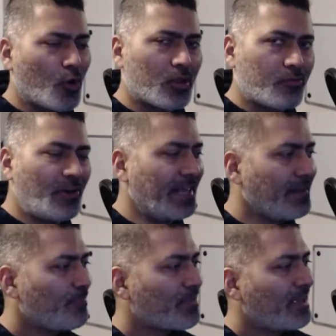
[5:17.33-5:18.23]

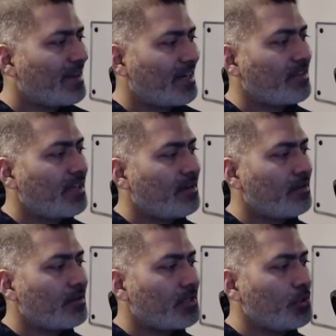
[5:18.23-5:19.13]
crossfading. And
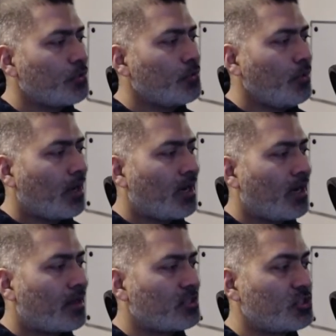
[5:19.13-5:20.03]
then you
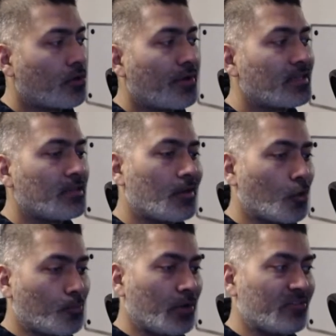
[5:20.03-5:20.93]
are generating
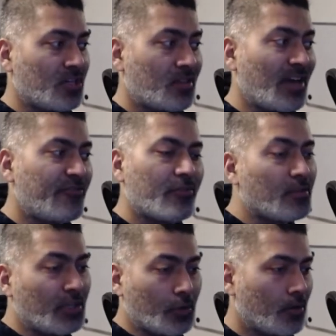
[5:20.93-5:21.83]
this output, which is
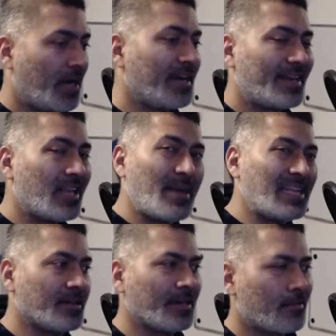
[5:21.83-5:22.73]
F0, and it can
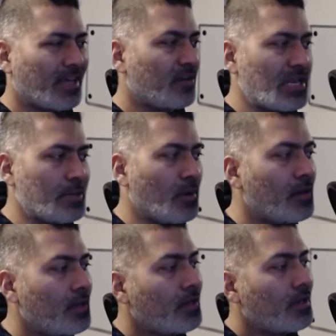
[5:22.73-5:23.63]
be anything, it's like a
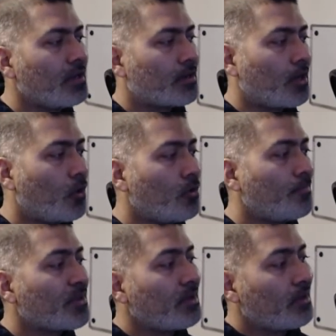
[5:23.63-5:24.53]
variable.
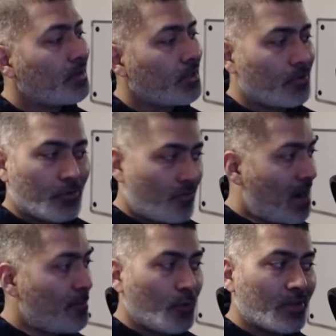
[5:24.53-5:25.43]
Now,
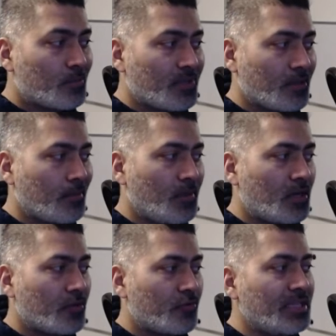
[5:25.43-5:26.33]
I'm doing something
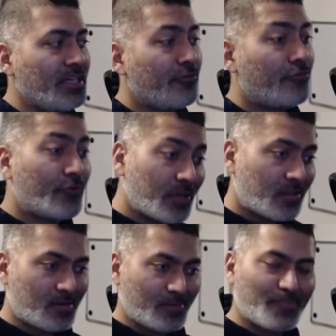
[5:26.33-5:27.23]
similar with the
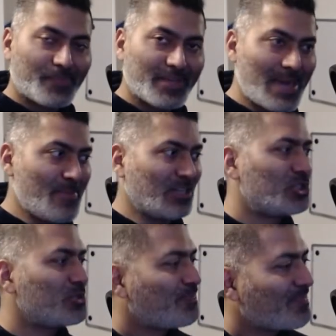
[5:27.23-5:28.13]
first
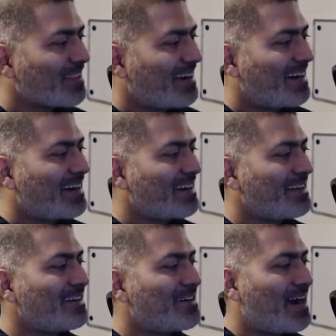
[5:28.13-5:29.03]
image,
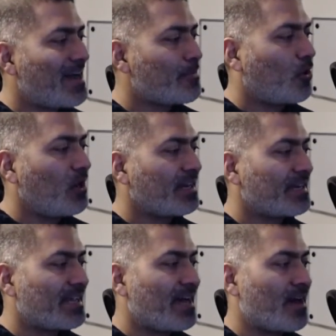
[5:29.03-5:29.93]
and I'm
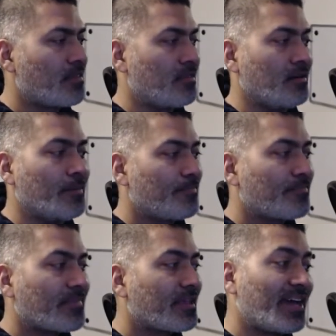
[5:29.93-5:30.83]
calling it as
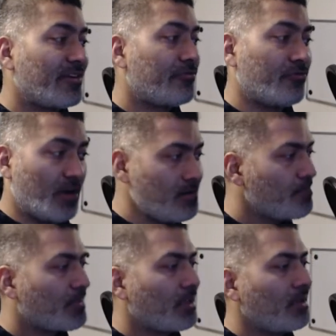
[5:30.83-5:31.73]

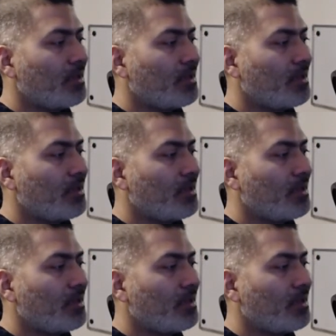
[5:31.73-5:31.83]
F1.